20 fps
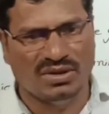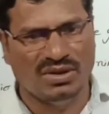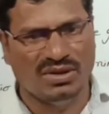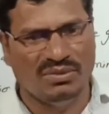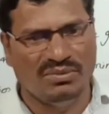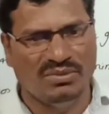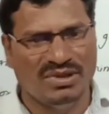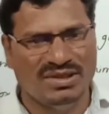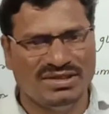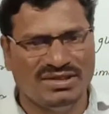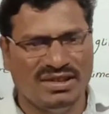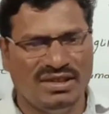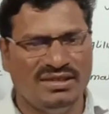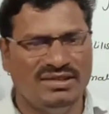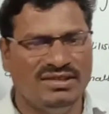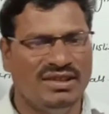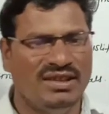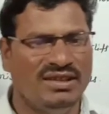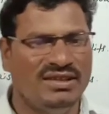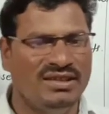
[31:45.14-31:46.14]

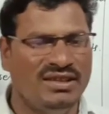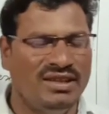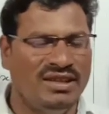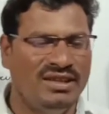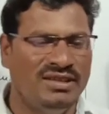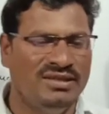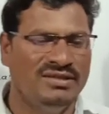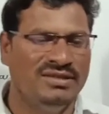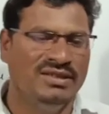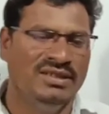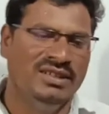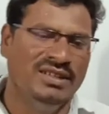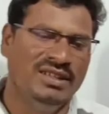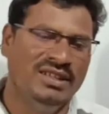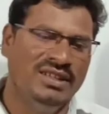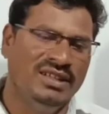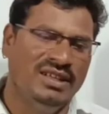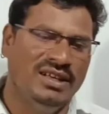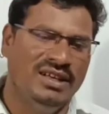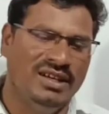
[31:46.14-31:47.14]
muscles are there,
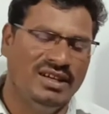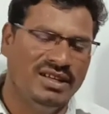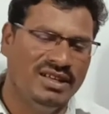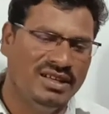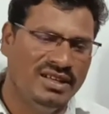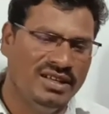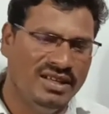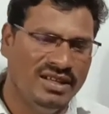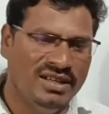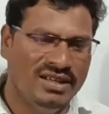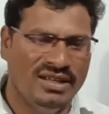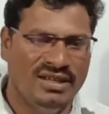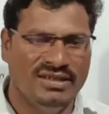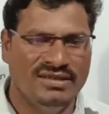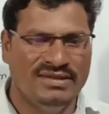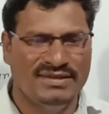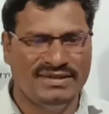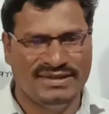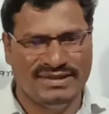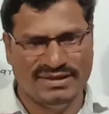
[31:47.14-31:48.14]
again
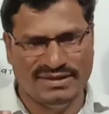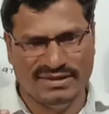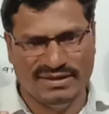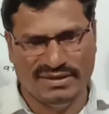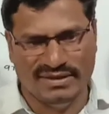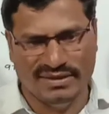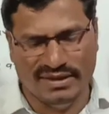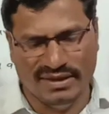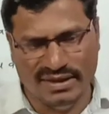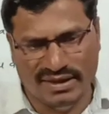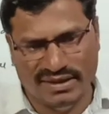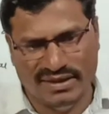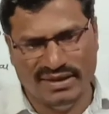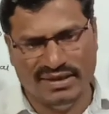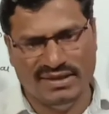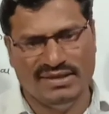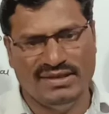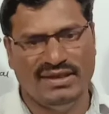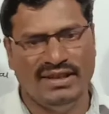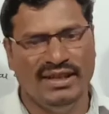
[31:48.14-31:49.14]
anus, then
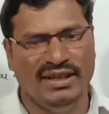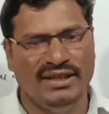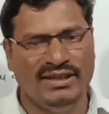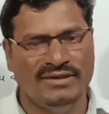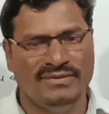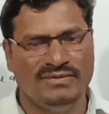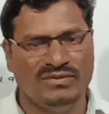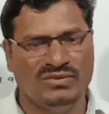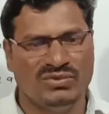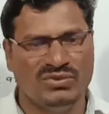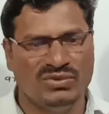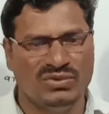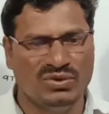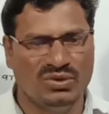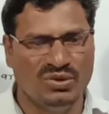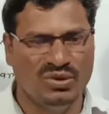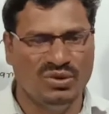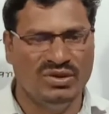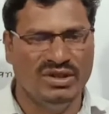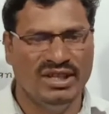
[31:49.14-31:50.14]
intestine,
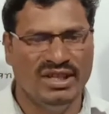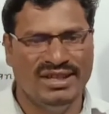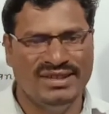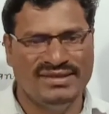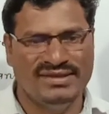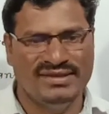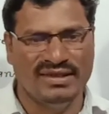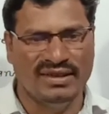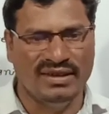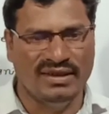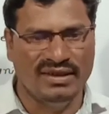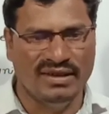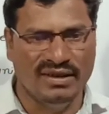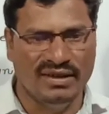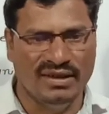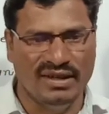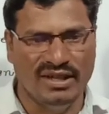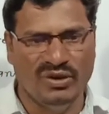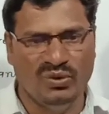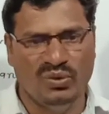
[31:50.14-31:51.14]
gonads,
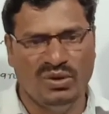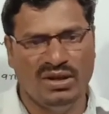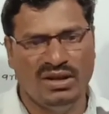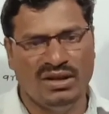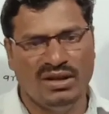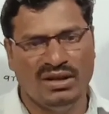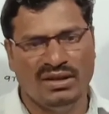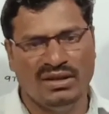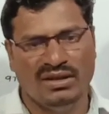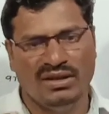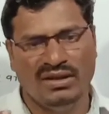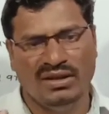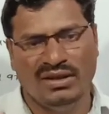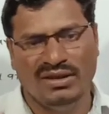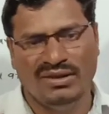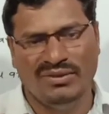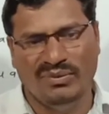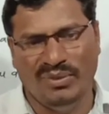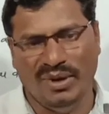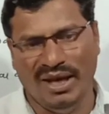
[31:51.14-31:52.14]
liver,
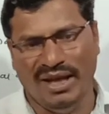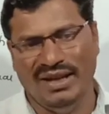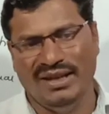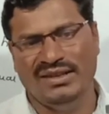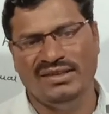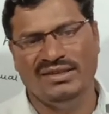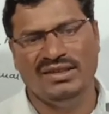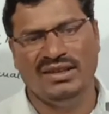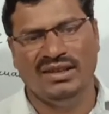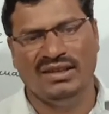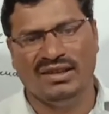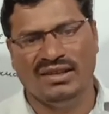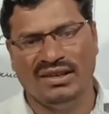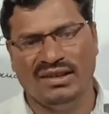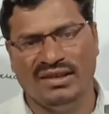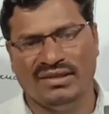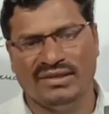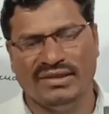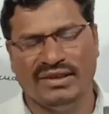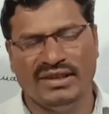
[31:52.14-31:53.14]
pharyngeal
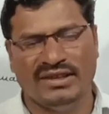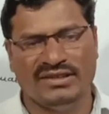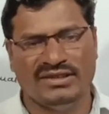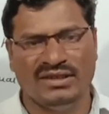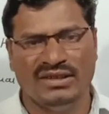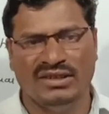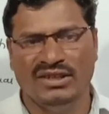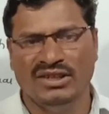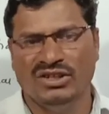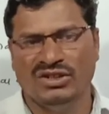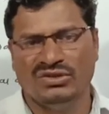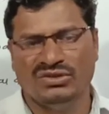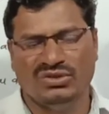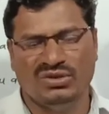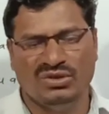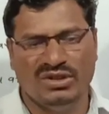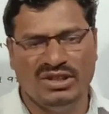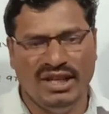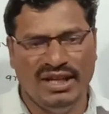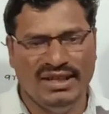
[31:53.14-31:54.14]
gill slits.
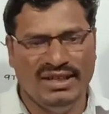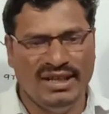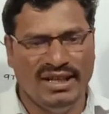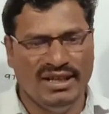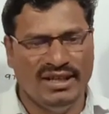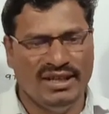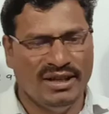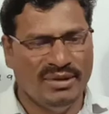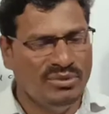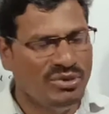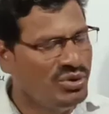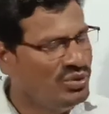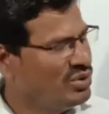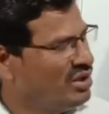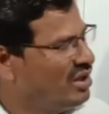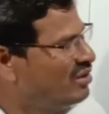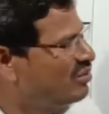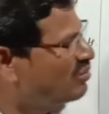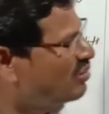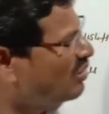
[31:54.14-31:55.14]
So that diagram you
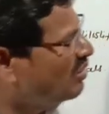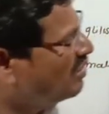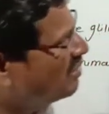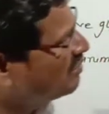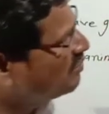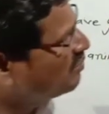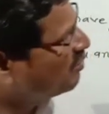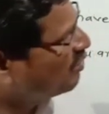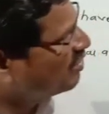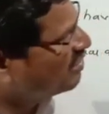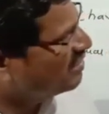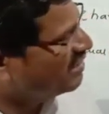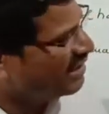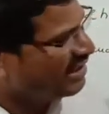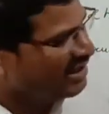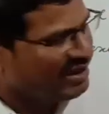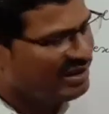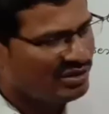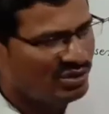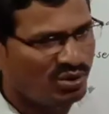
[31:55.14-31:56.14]
can draw. For
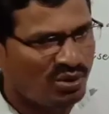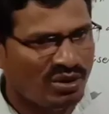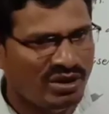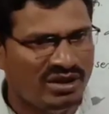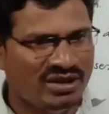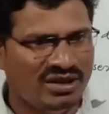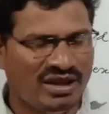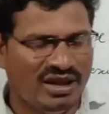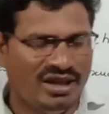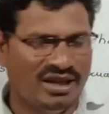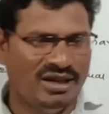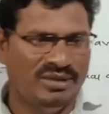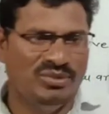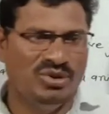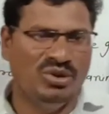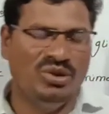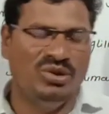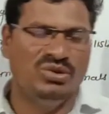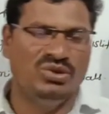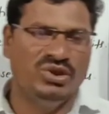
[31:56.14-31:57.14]
drawing diagram
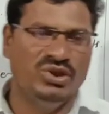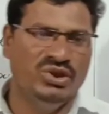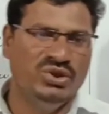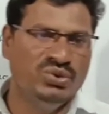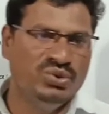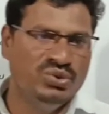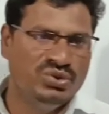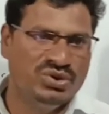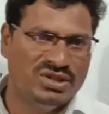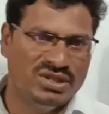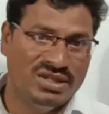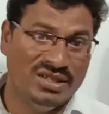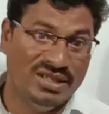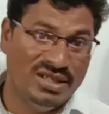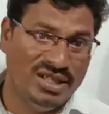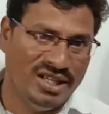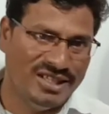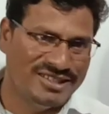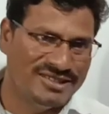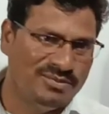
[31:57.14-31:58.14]
you have to use
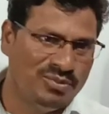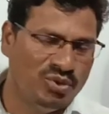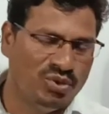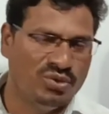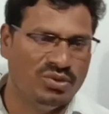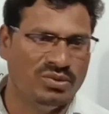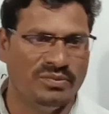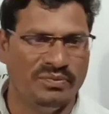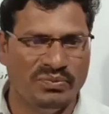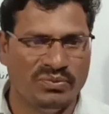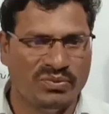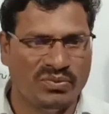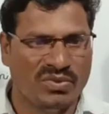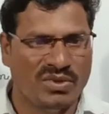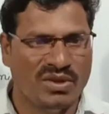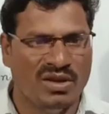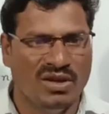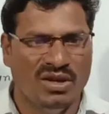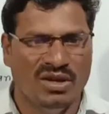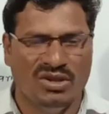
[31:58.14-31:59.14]
textbook.
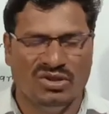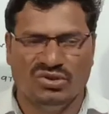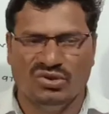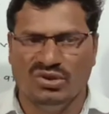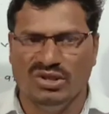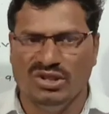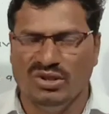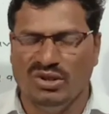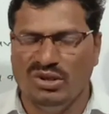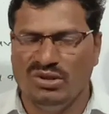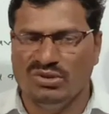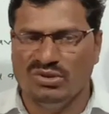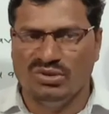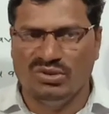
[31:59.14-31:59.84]
So you have to